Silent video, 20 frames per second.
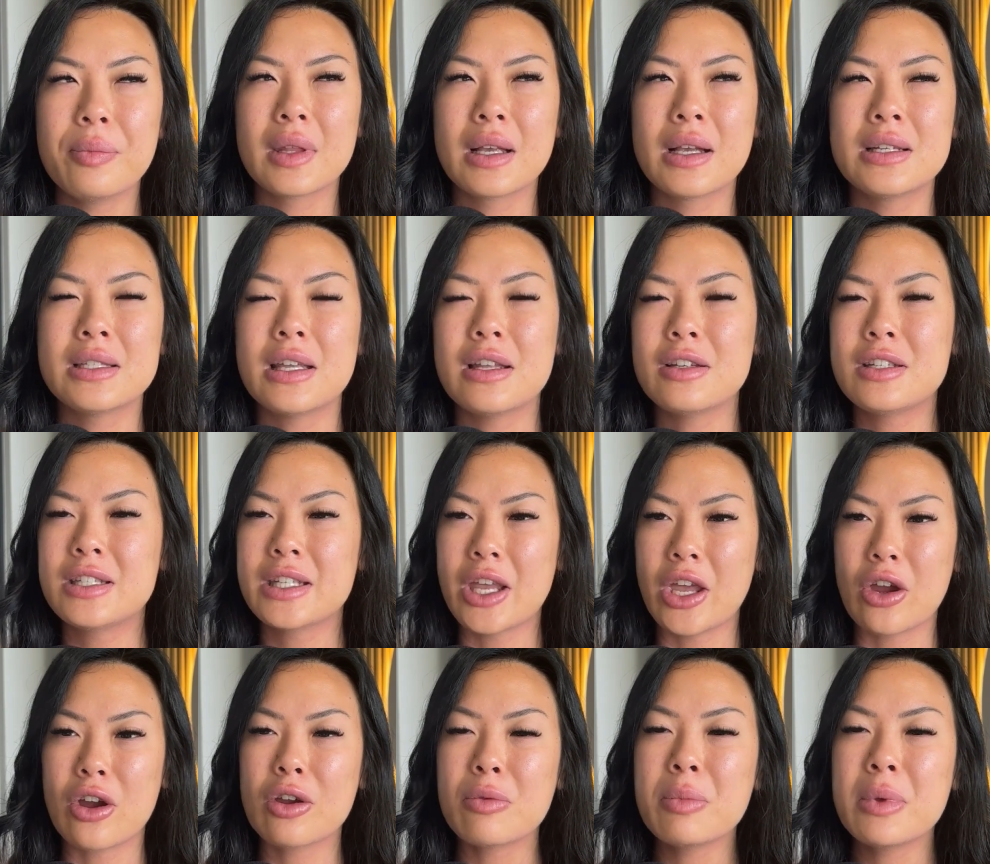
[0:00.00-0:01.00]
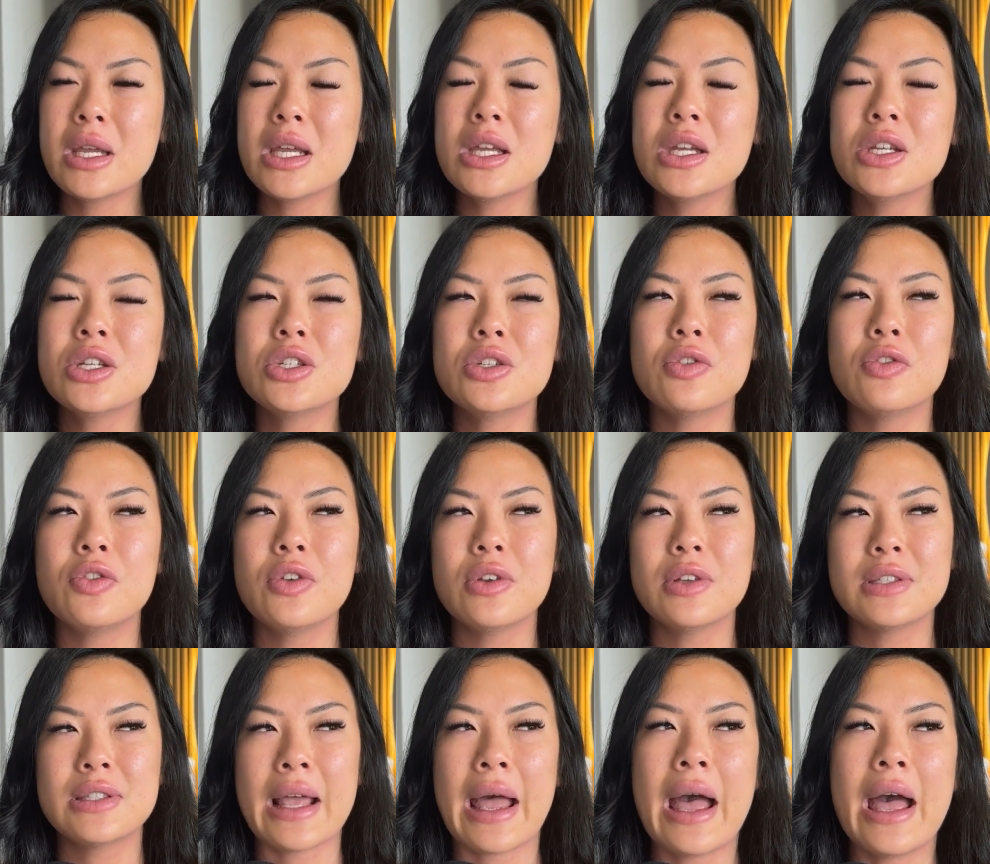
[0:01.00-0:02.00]
because it scared me to feel
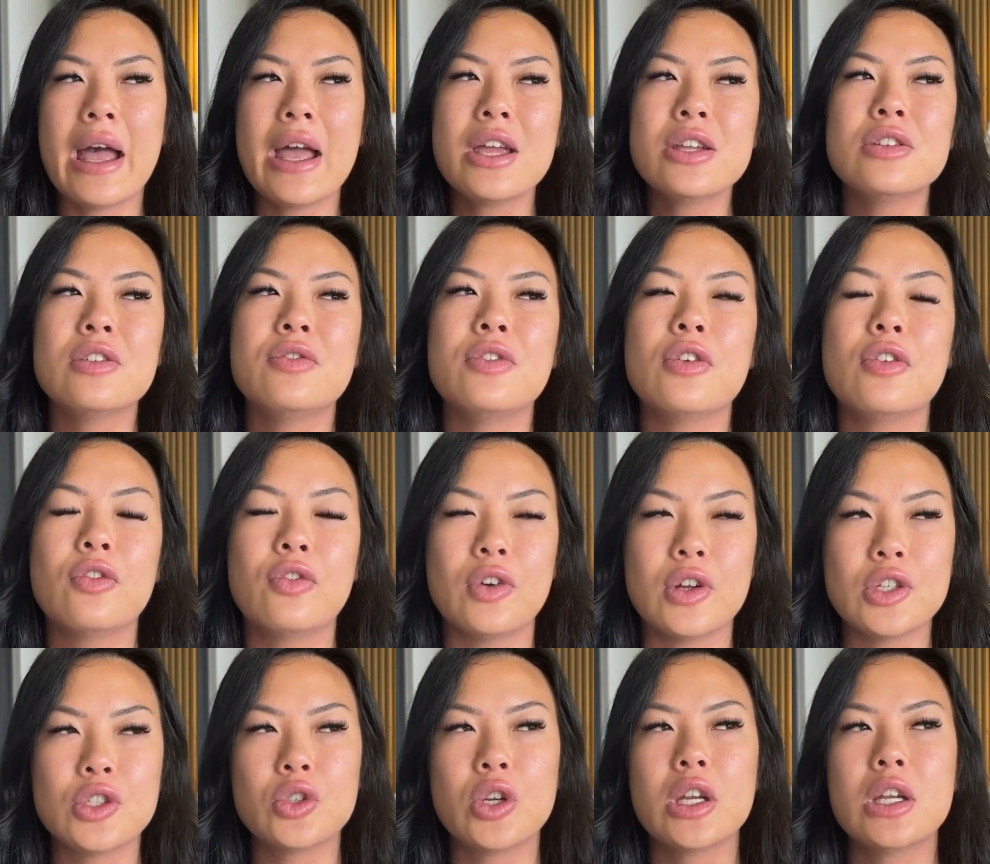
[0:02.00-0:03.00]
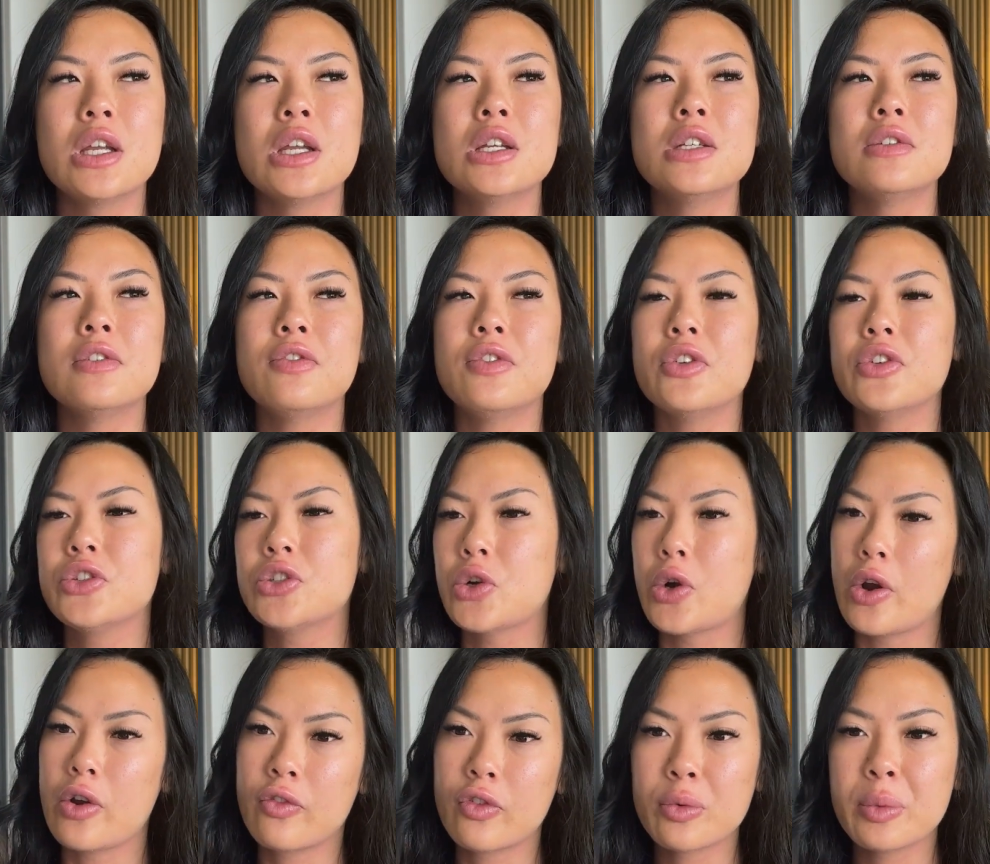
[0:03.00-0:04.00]
sad, to feel frustrated, to feel
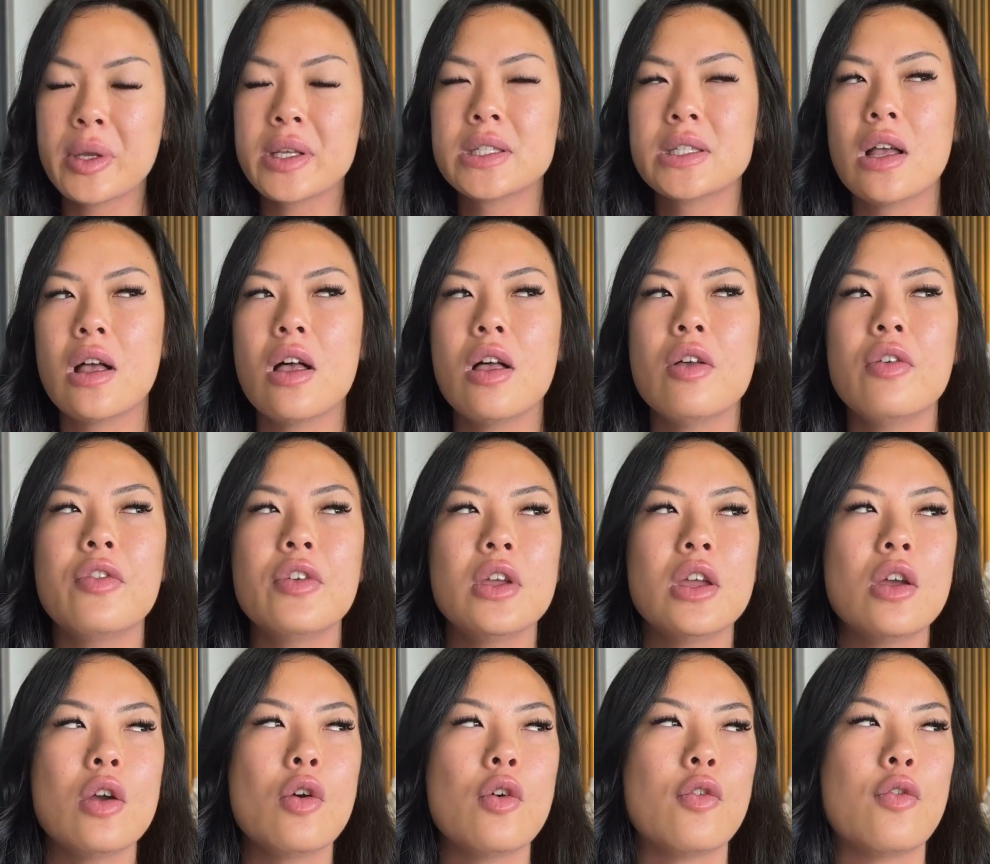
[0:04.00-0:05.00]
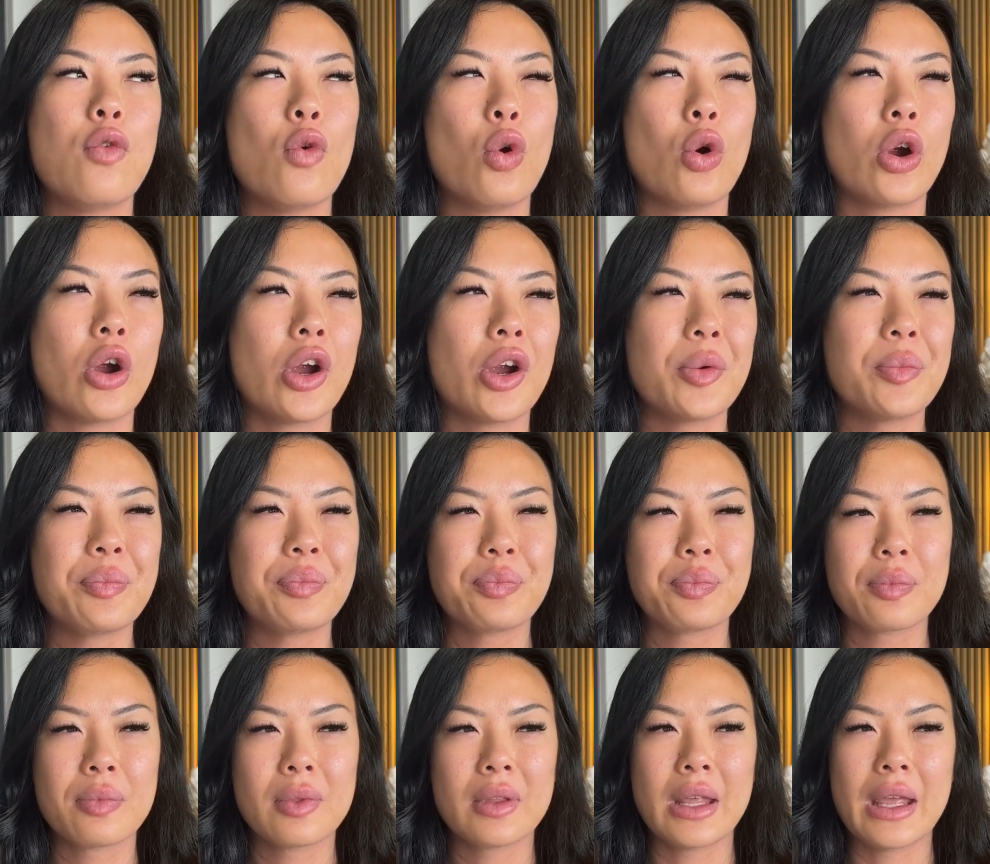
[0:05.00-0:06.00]
sorry for myself for
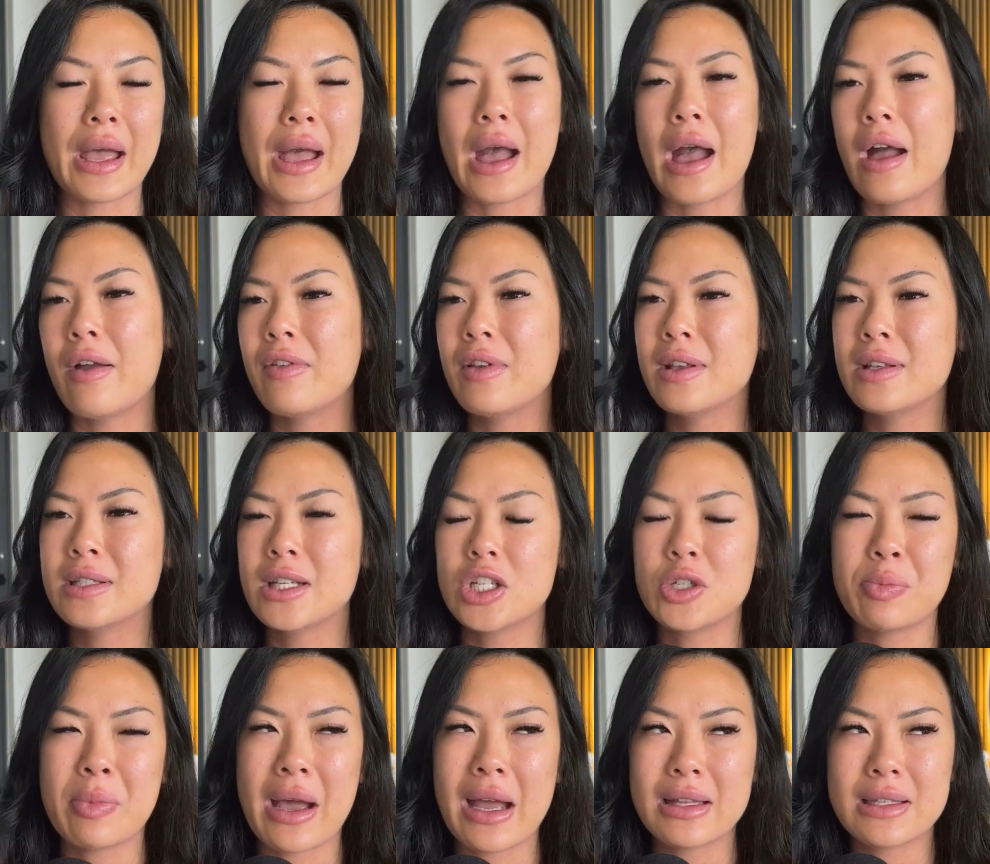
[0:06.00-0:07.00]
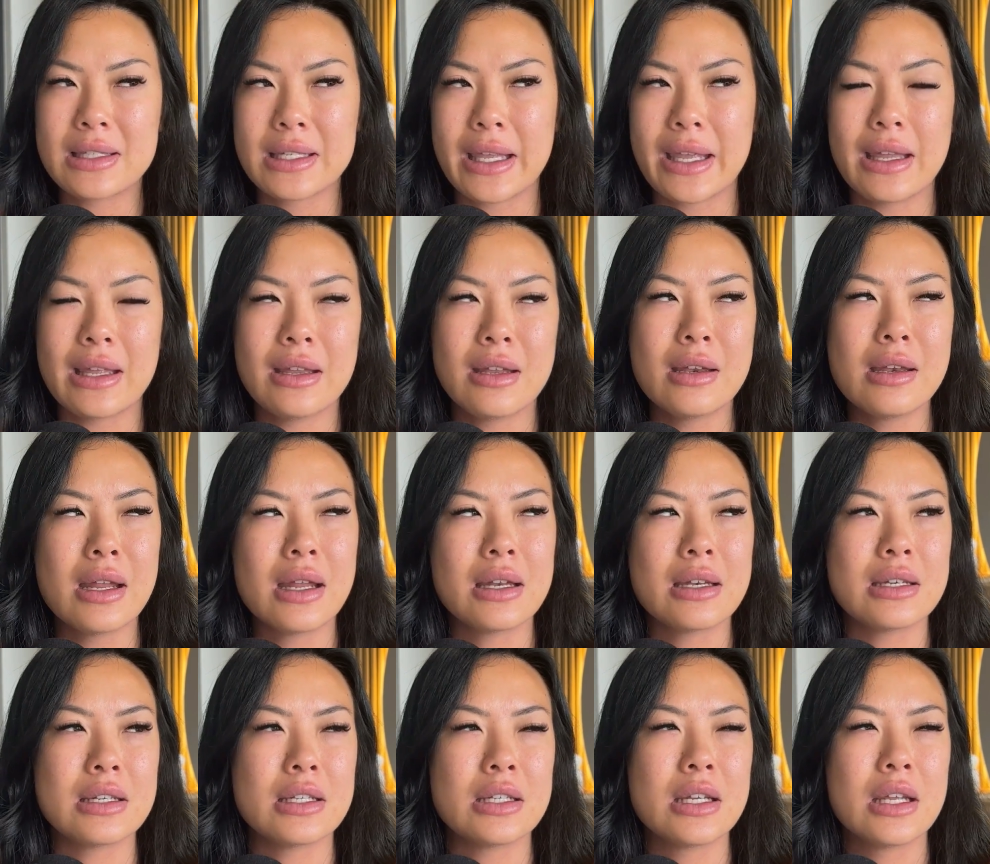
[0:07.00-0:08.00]
having such bad skin
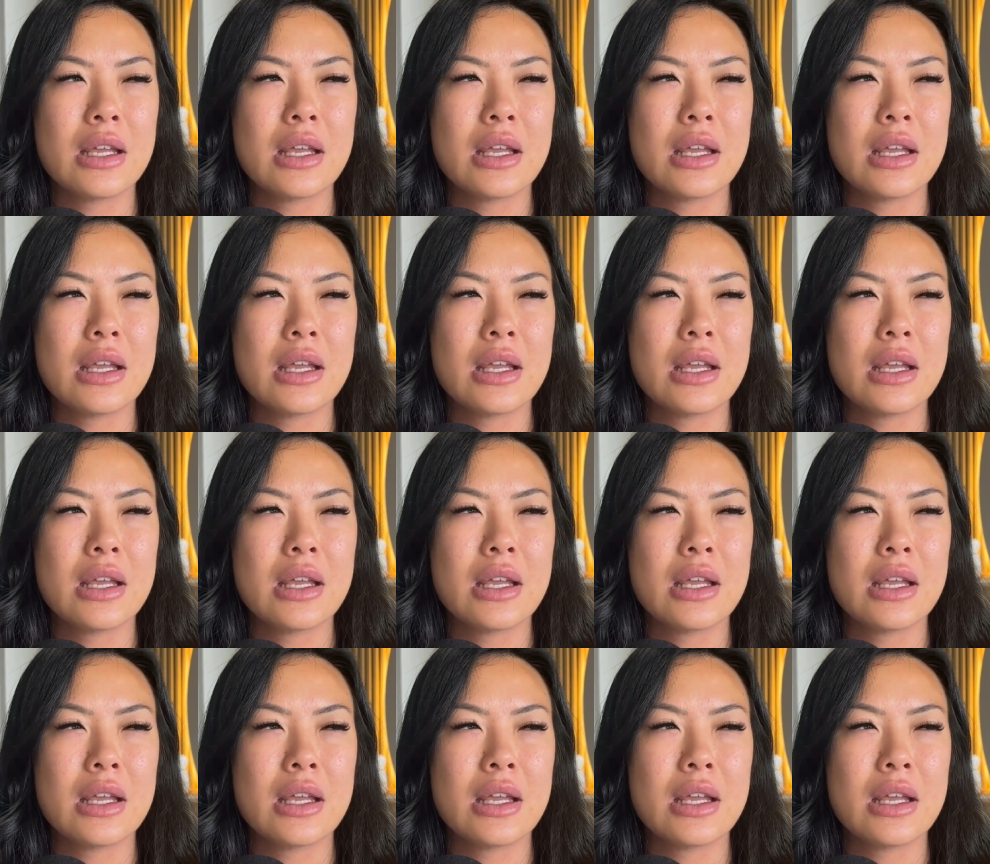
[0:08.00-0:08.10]
and